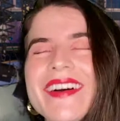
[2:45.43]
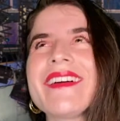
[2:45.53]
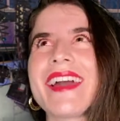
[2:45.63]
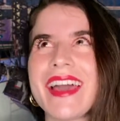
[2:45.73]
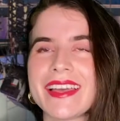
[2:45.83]

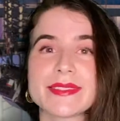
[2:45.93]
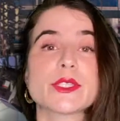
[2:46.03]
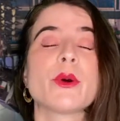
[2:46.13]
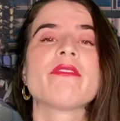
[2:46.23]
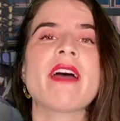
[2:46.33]
Okay,
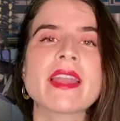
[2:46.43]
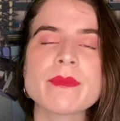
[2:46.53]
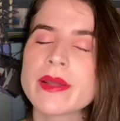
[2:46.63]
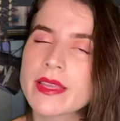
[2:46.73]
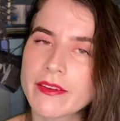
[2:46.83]
so if
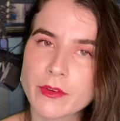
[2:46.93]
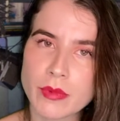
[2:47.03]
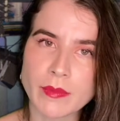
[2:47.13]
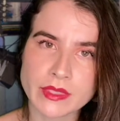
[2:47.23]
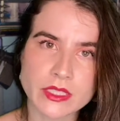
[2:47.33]
anybody ever
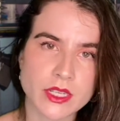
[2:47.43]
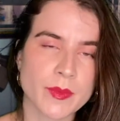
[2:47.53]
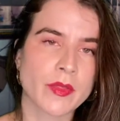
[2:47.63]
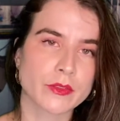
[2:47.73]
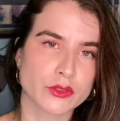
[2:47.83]
bumps into him
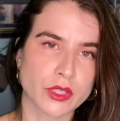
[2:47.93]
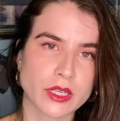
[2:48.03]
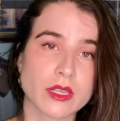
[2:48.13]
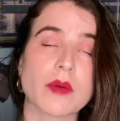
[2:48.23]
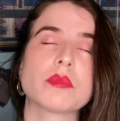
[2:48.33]
on the street,
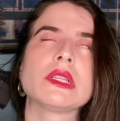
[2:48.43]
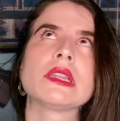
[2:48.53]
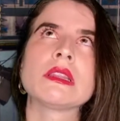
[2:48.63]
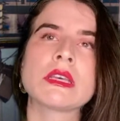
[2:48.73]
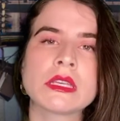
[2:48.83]

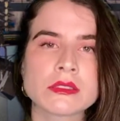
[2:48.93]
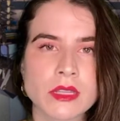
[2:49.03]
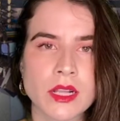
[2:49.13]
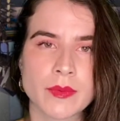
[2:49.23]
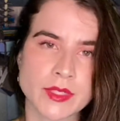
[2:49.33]
please
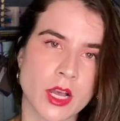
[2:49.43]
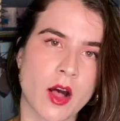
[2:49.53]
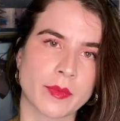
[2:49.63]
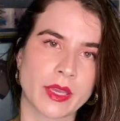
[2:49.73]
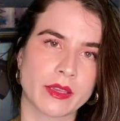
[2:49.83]
tell him to call
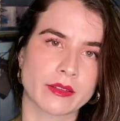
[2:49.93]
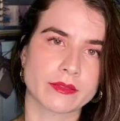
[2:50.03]
me.